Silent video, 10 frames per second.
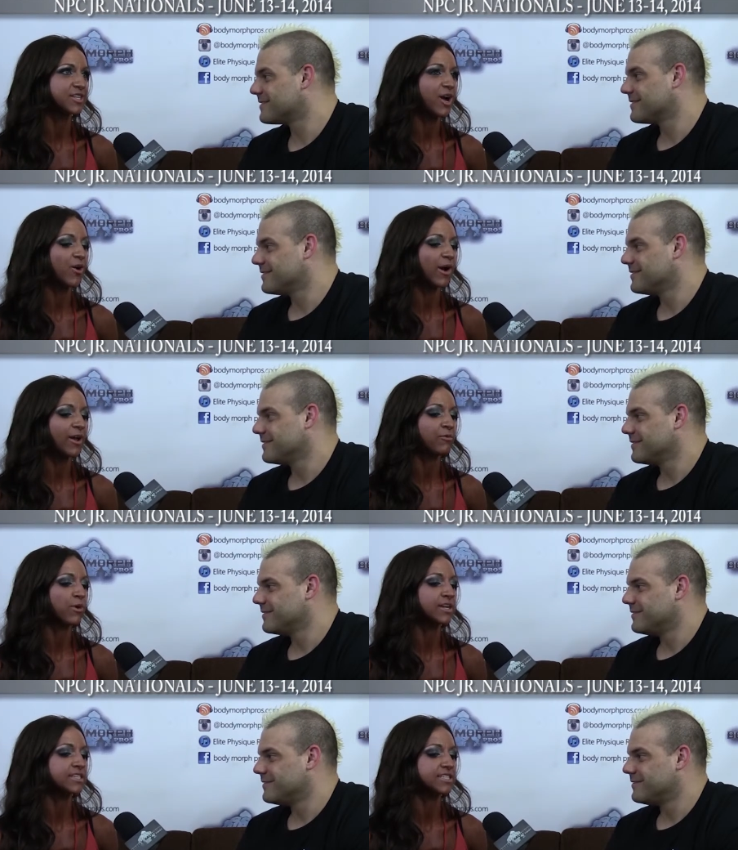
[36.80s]
Speaker 1: so I
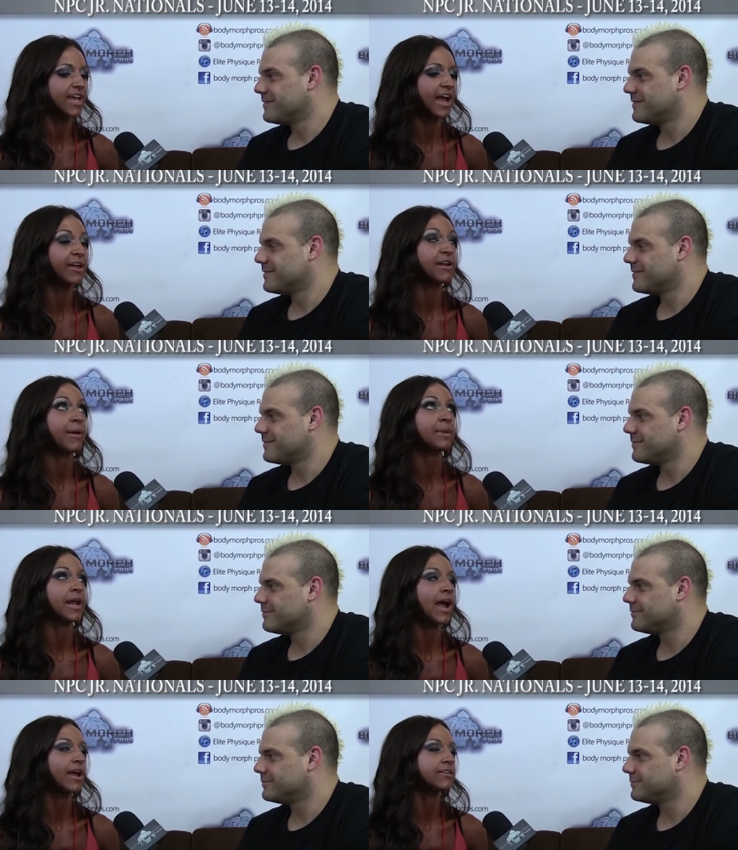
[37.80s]
want to say I, I mean I
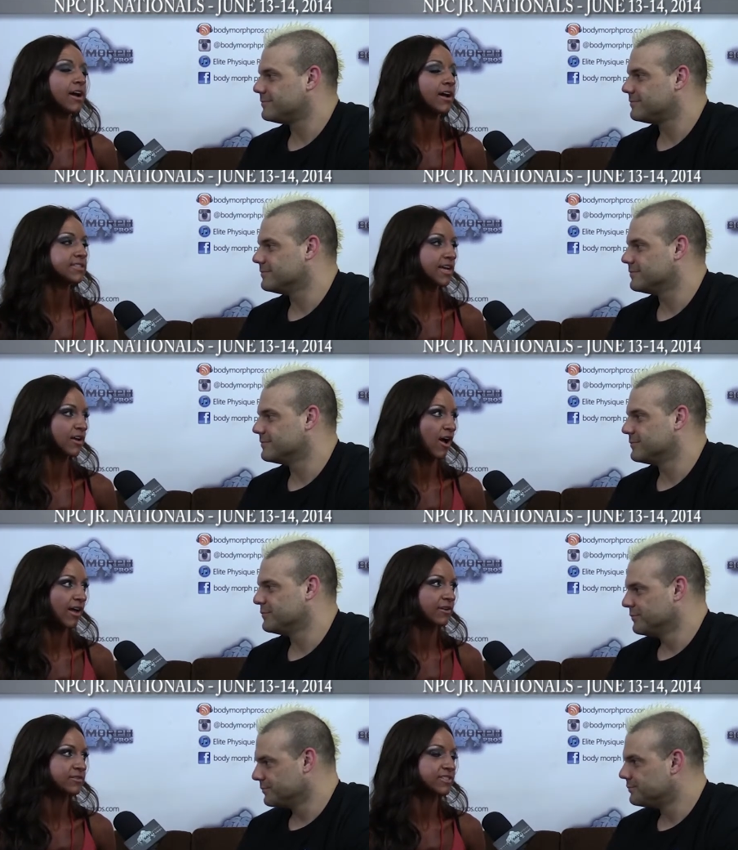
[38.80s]
got uh, second call
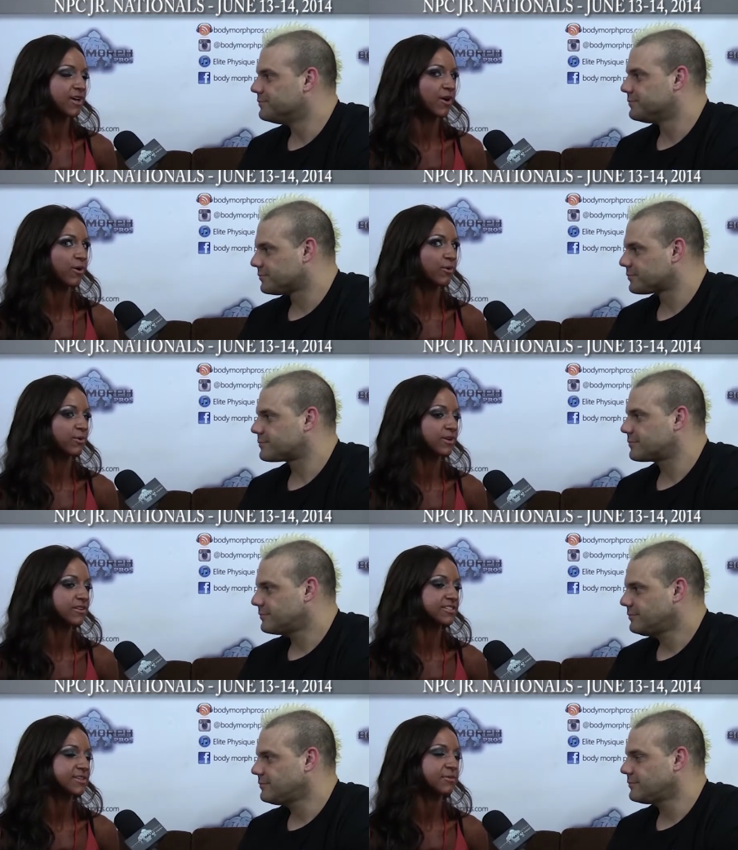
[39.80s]
out, so we'll
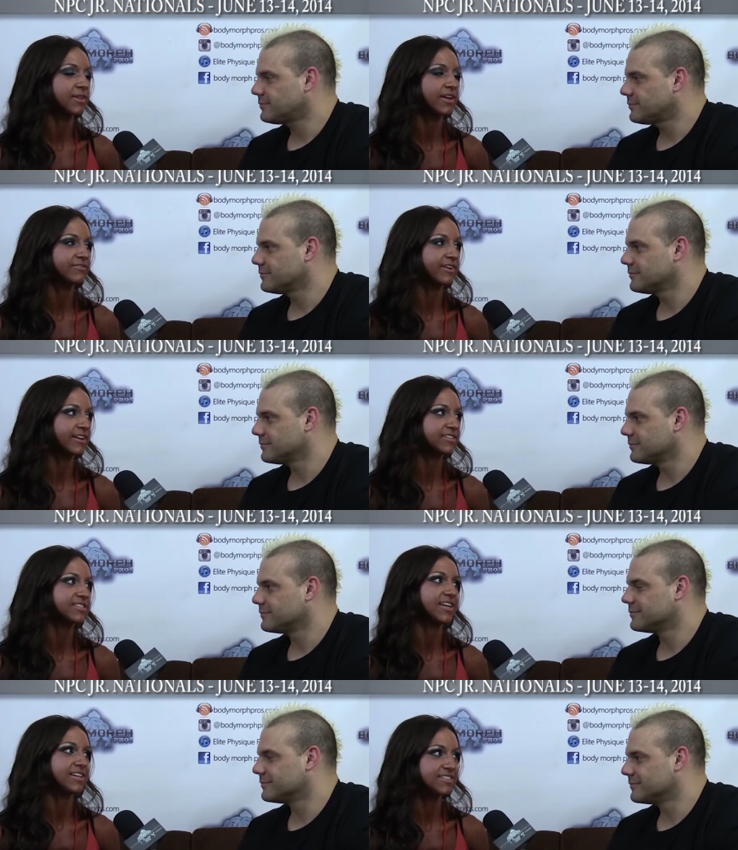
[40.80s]
see where the finals
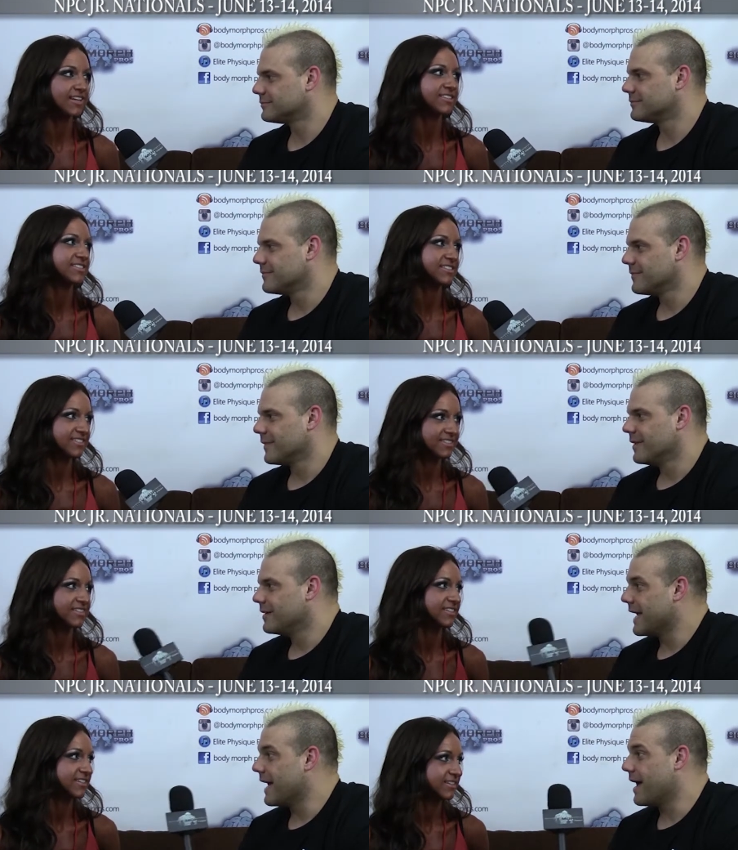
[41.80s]
takes us.
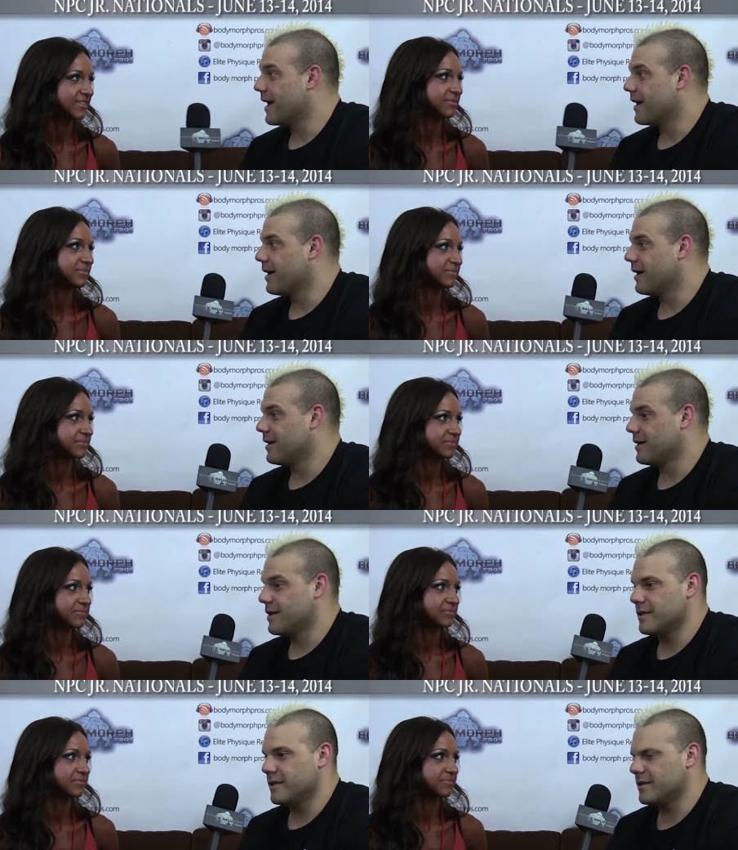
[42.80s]
Speaker 2: Yeah, I uh,
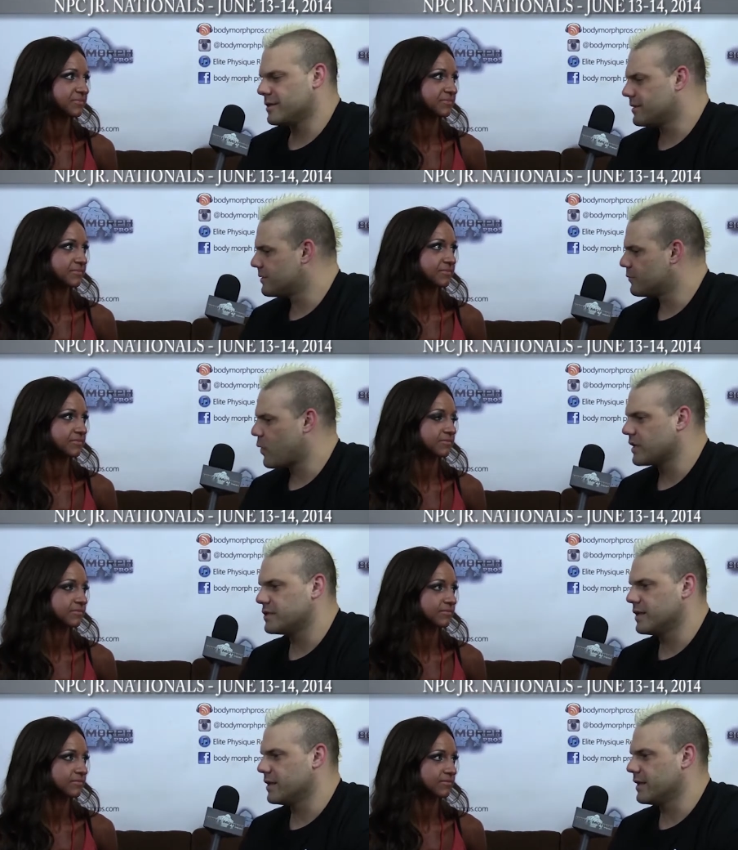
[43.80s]

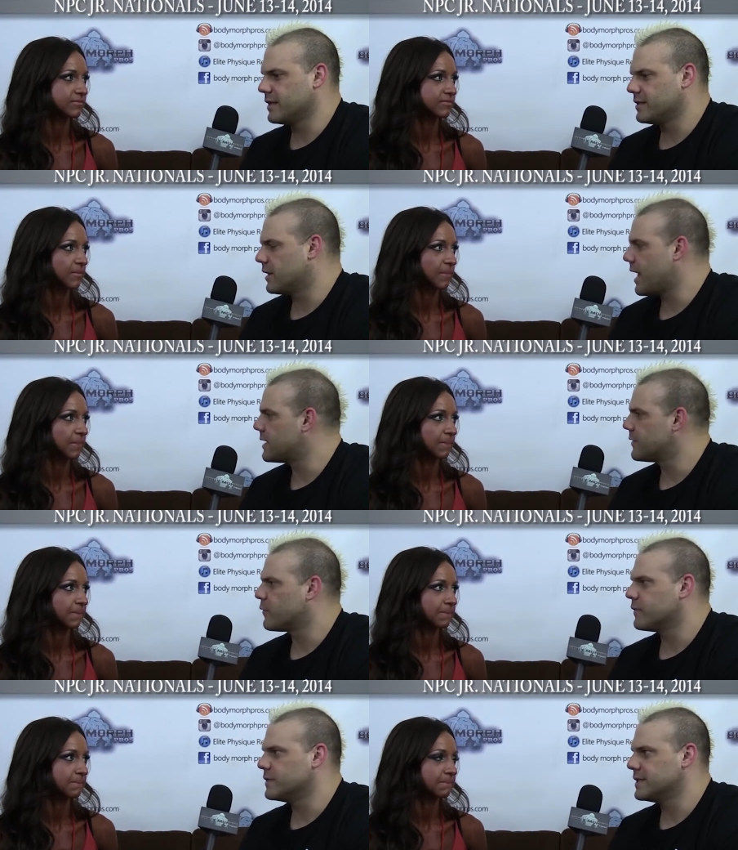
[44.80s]
watching it, it, a lot of
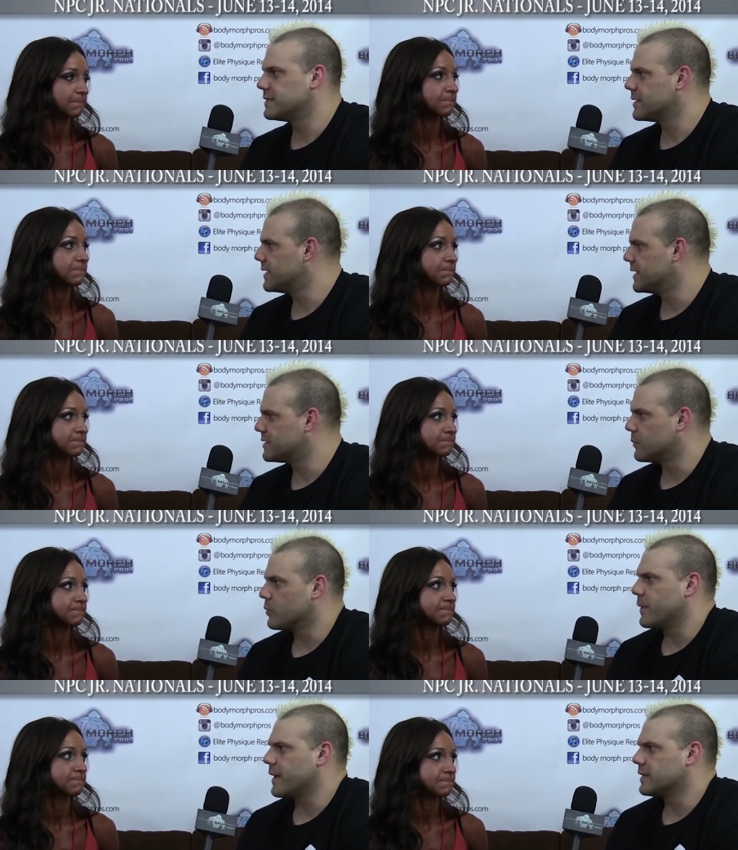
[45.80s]
different physiques on stage. Some were
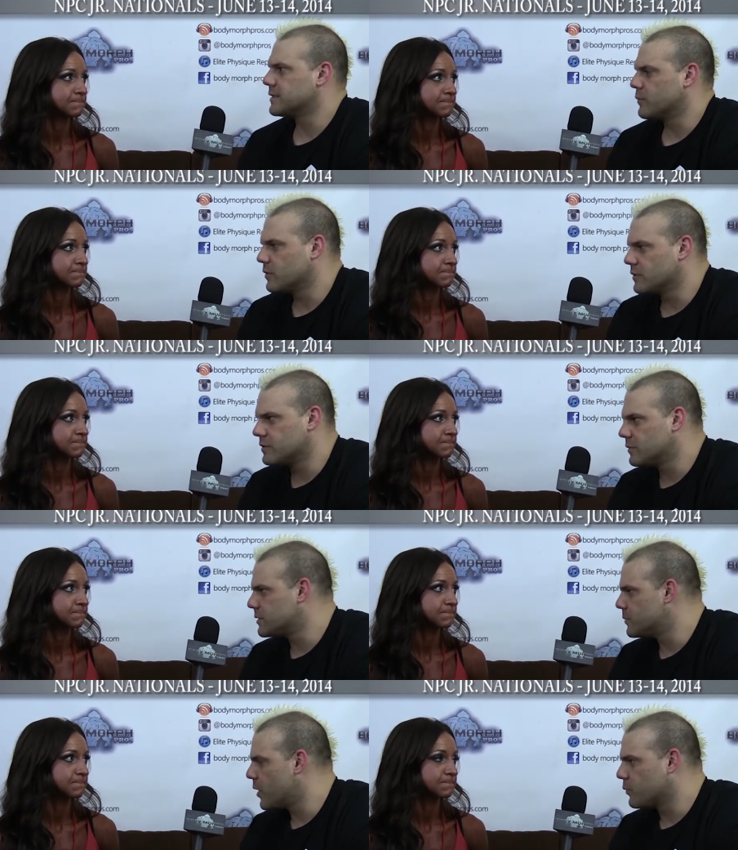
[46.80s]
big, some were
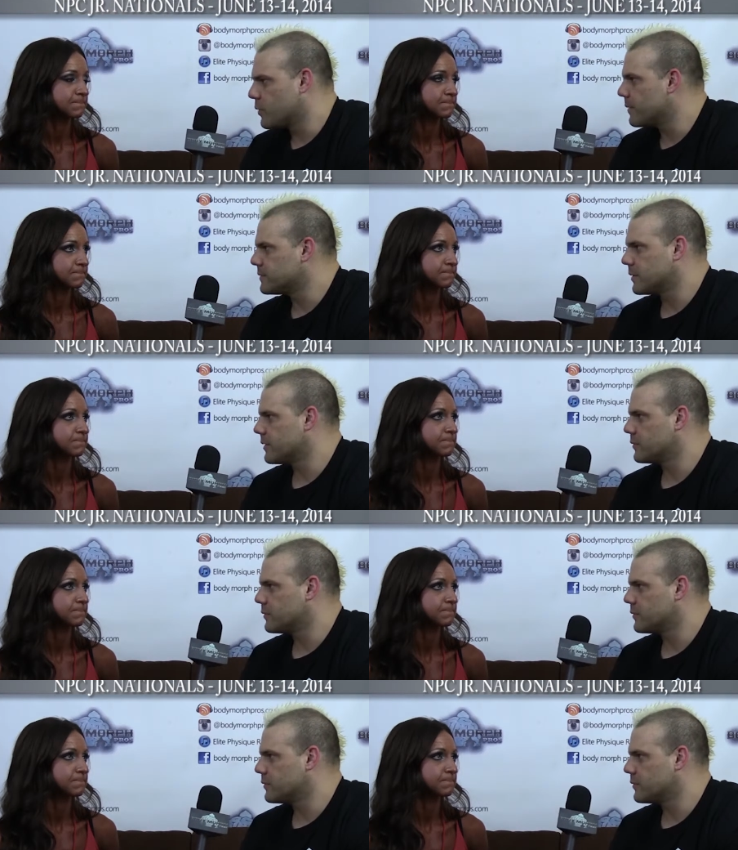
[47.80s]
small and ripped. So it